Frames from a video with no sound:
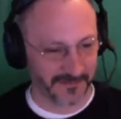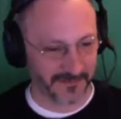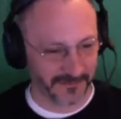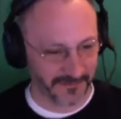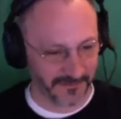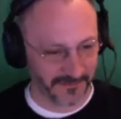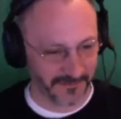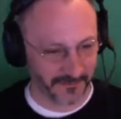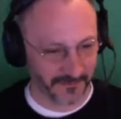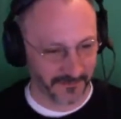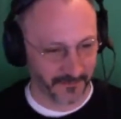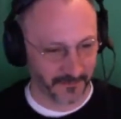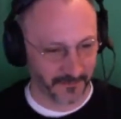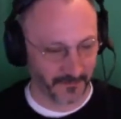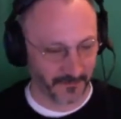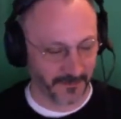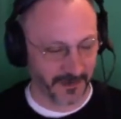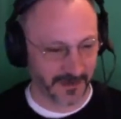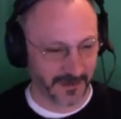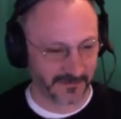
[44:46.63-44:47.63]
and it
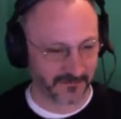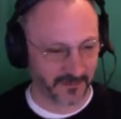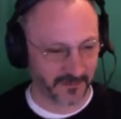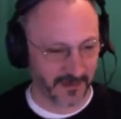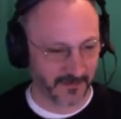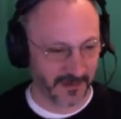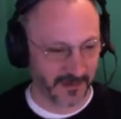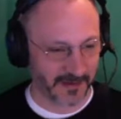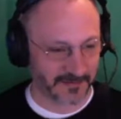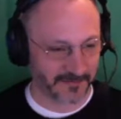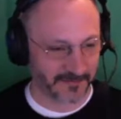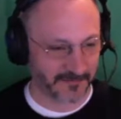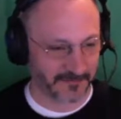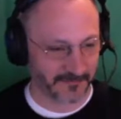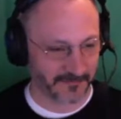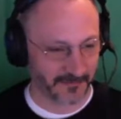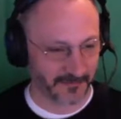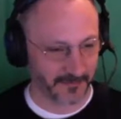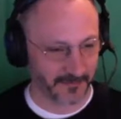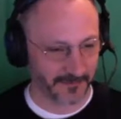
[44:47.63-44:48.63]
went out of my mind
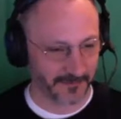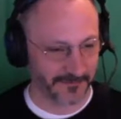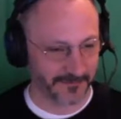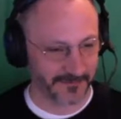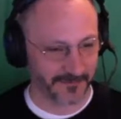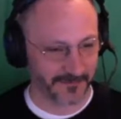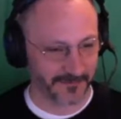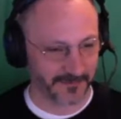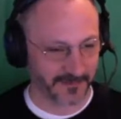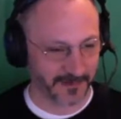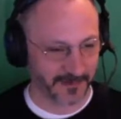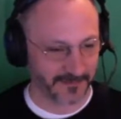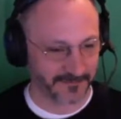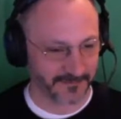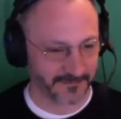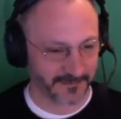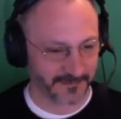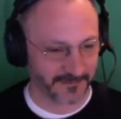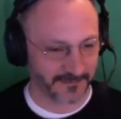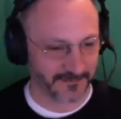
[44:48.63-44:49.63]
when we started
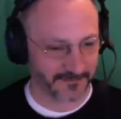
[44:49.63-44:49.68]
asking